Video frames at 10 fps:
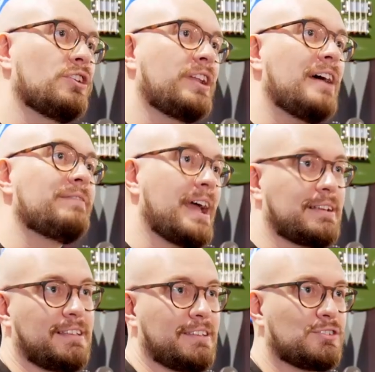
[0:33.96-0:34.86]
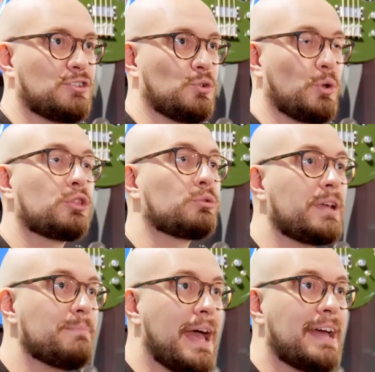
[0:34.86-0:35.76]
don't have access to a
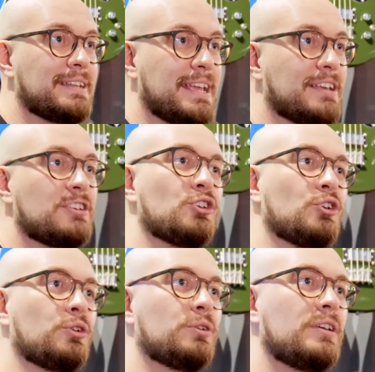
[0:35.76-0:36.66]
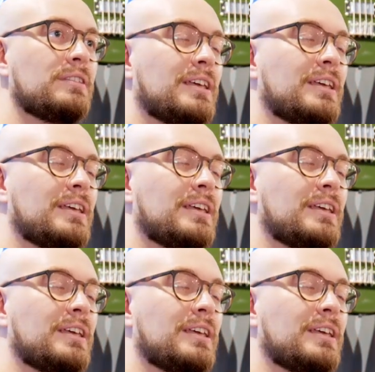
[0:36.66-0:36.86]
3-band EQ